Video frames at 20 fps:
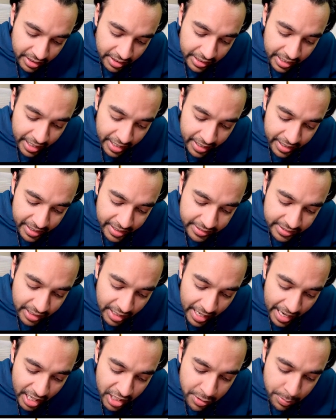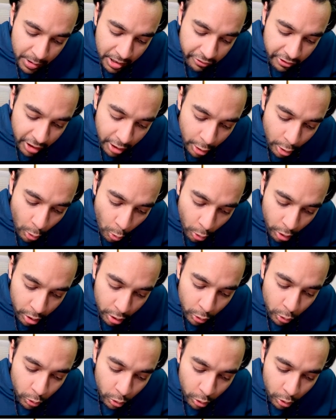there is an edge between
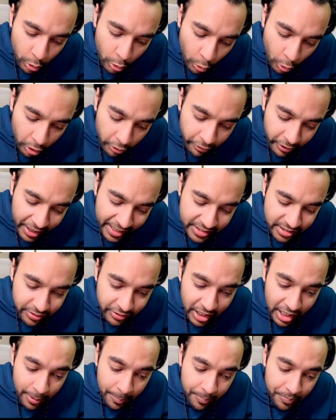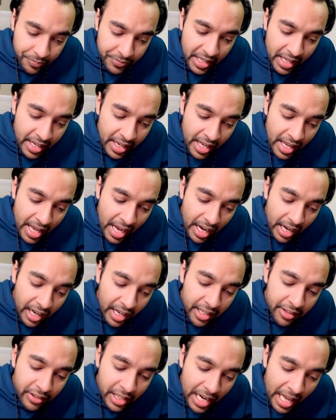node 2 to node 1 as well,
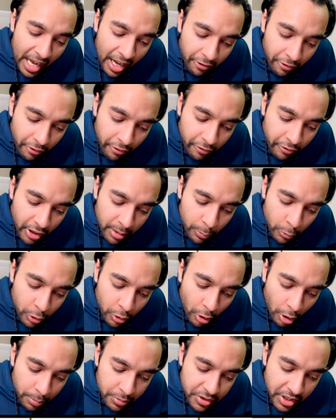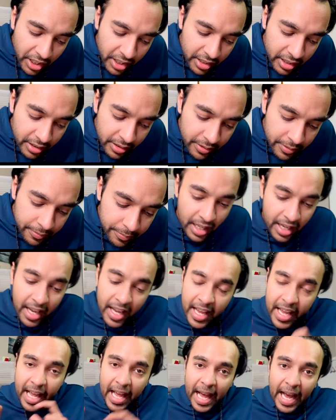I will have one more object.
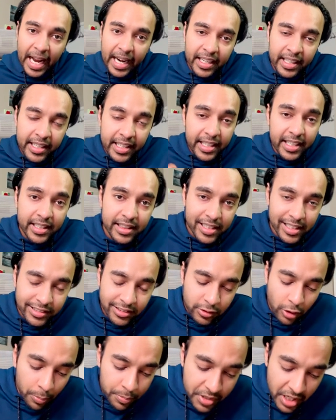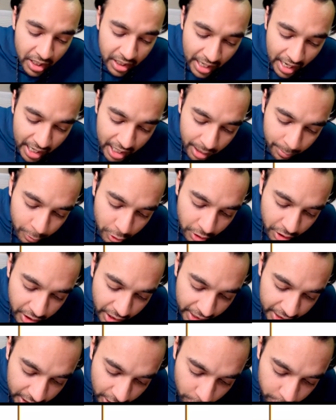And in this object, I am gonna
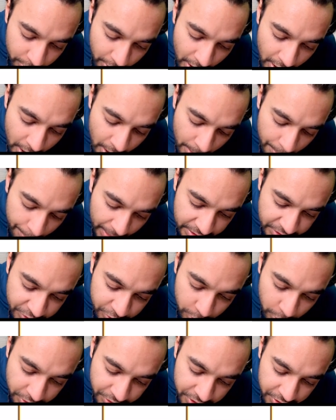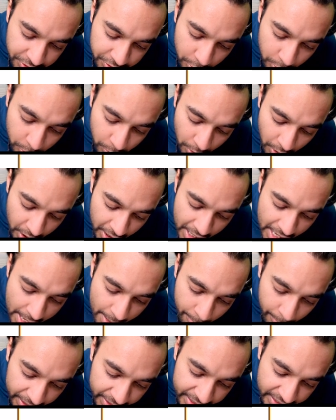write down my source is 2,
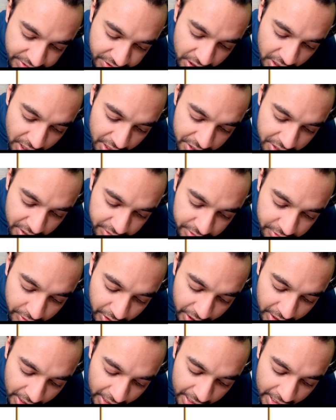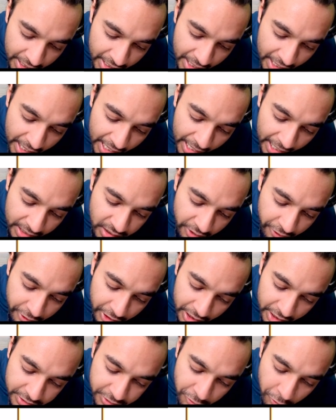my destination is 1, and the
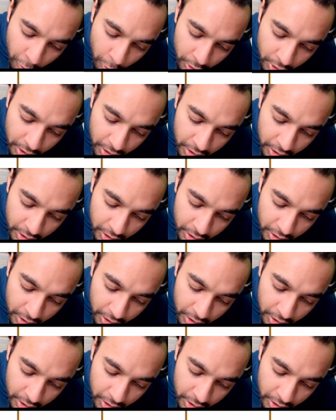weight is 4.